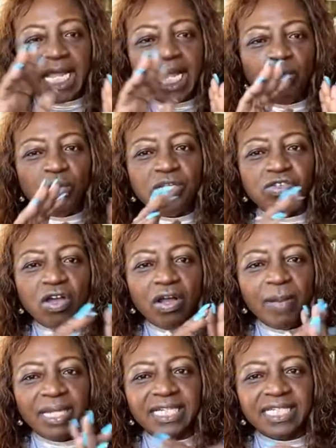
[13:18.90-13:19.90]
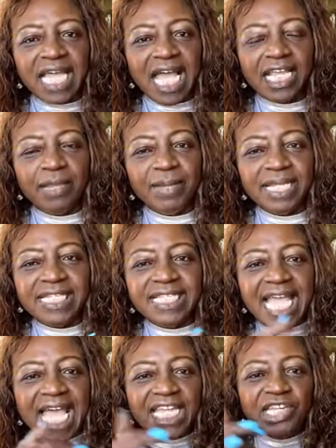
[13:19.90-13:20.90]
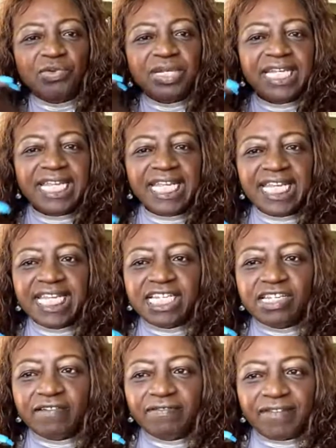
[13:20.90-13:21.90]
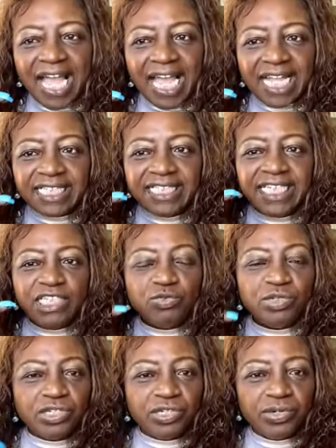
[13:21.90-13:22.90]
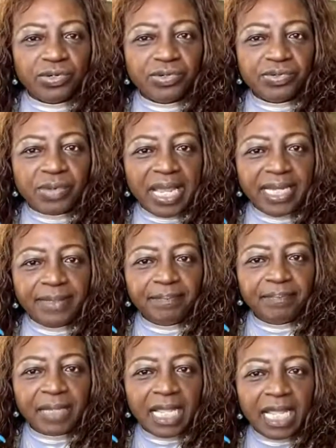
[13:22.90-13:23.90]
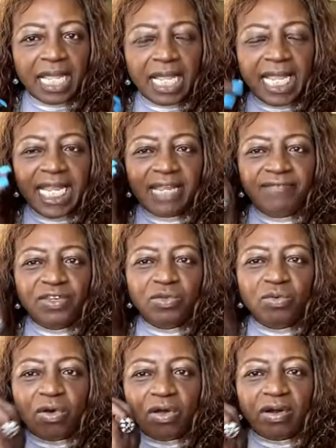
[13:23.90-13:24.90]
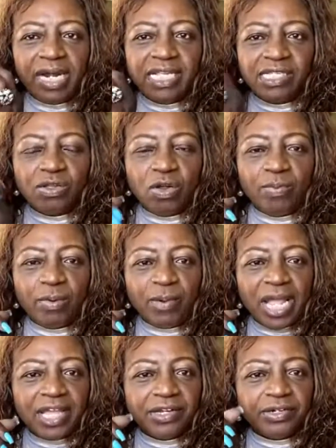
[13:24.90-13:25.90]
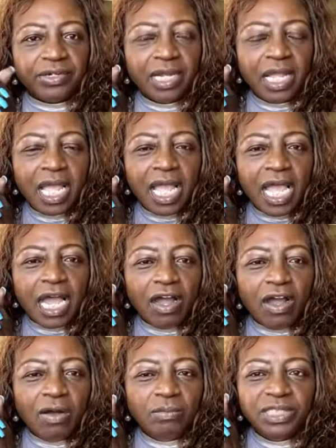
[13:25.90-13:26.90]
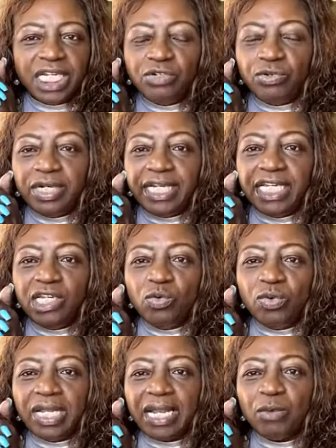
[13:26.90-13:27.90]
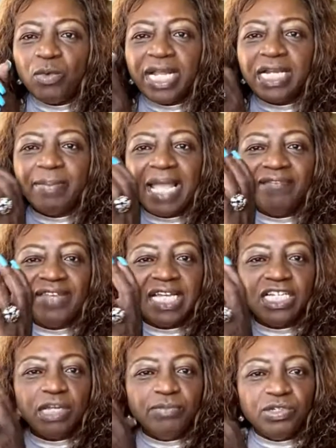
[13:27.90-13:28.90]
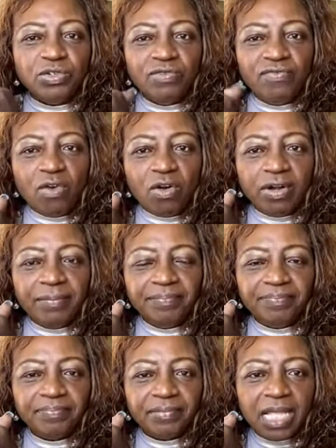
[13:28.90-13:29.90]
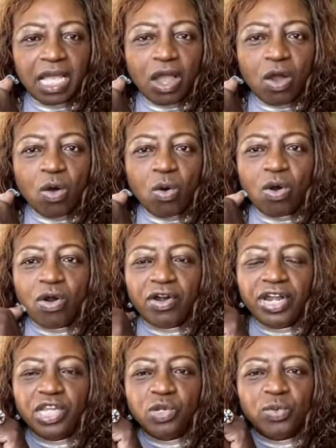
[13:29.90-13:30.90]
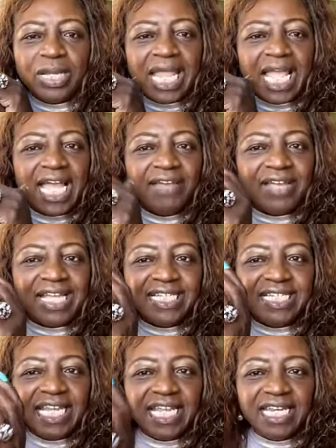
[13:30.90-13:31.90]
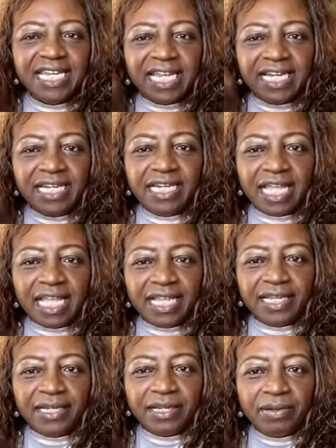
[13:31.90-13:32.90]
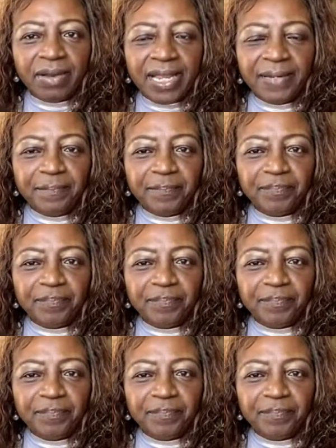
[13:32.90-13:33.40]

we'll talk about the documents that you need to file these returns, right? If you are a sole proprietor, generally you will wind up having a W-2 form, or you will have a 1099, right?